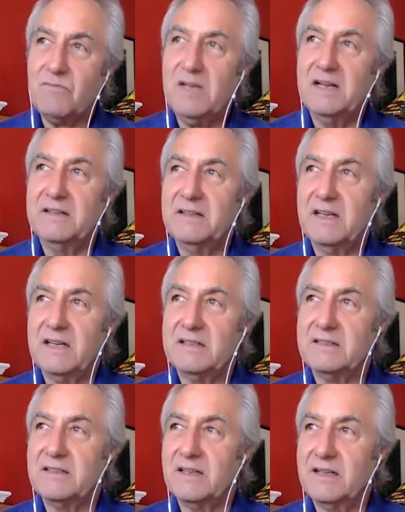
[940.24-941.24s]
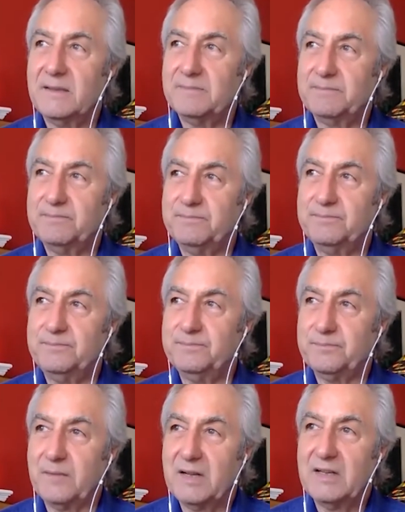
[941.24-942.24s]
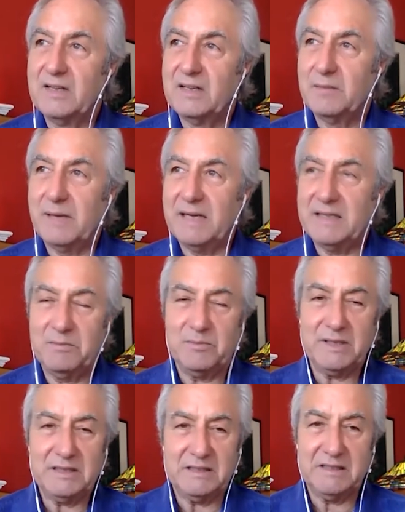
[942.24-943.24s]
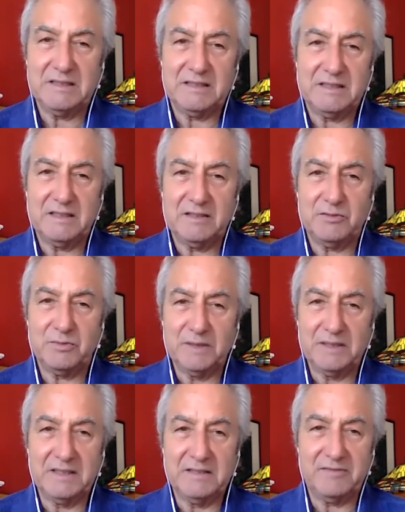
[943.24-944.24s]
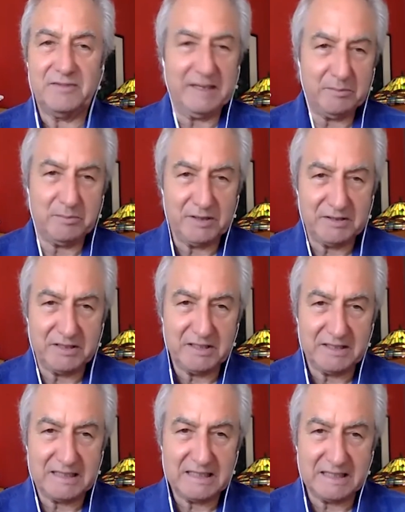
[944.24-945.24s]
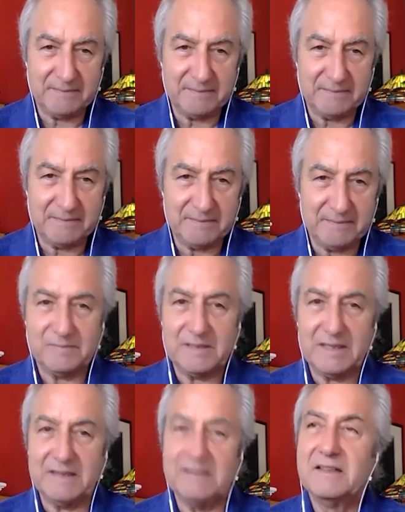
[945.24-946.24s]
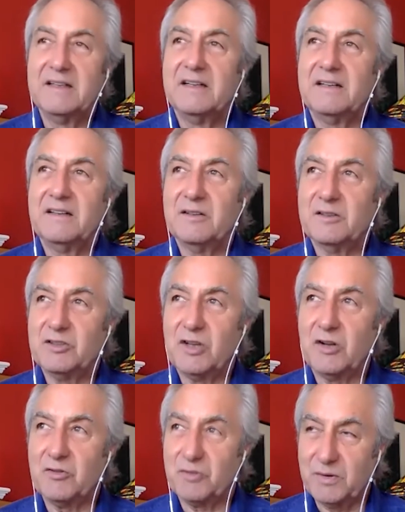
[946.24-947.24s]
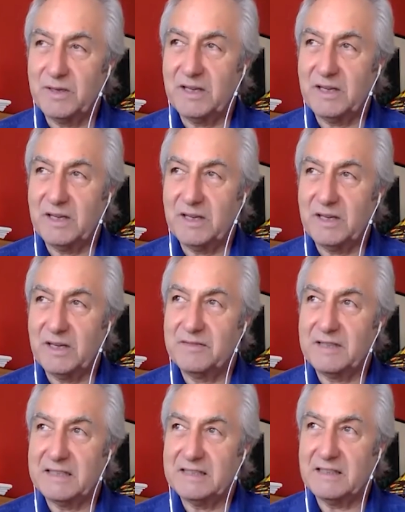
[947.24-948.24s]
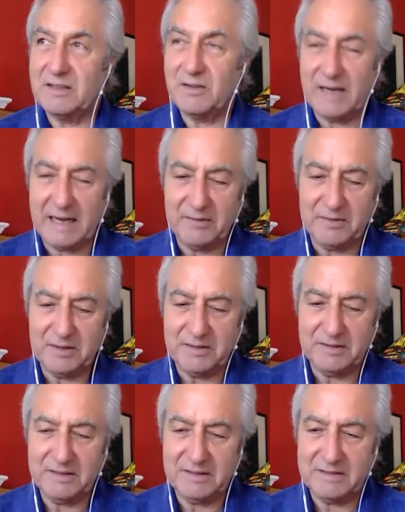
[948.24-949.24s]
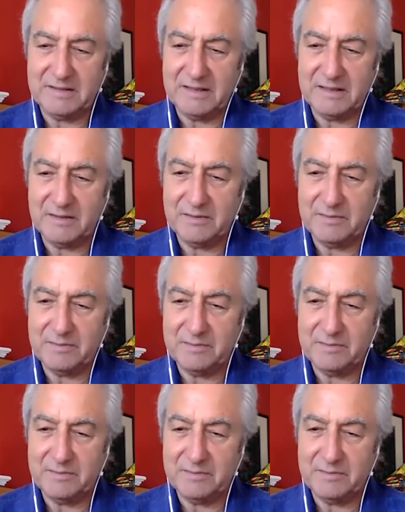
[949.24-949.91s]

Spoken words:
and that the Biden presidency is really a fake presidency. Okay, there's also a lot of things that are out there that are